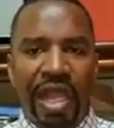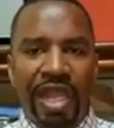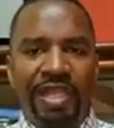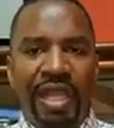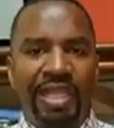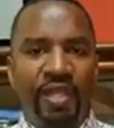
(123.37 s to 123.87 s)

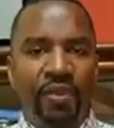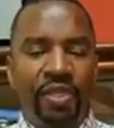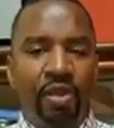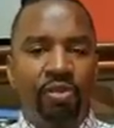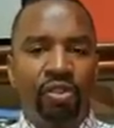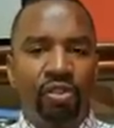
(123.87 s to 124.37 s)
and that they will
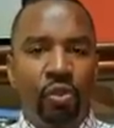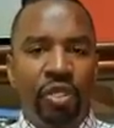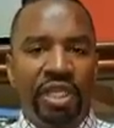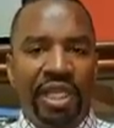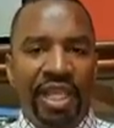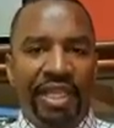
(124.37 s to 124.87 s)
now toe
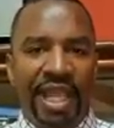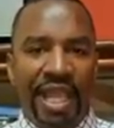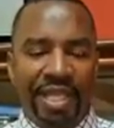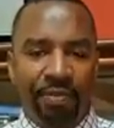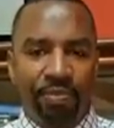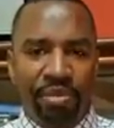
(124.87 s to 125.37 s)
the line
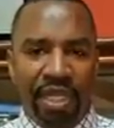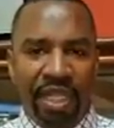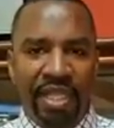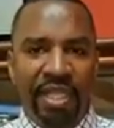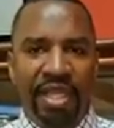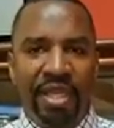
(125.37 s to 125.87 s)
and
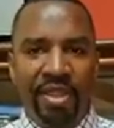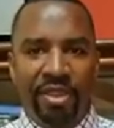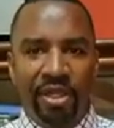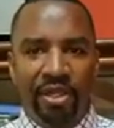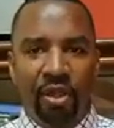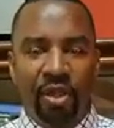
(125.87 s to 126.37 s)
apply
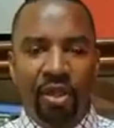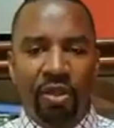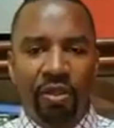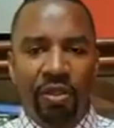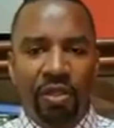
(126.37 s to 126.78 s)
the law.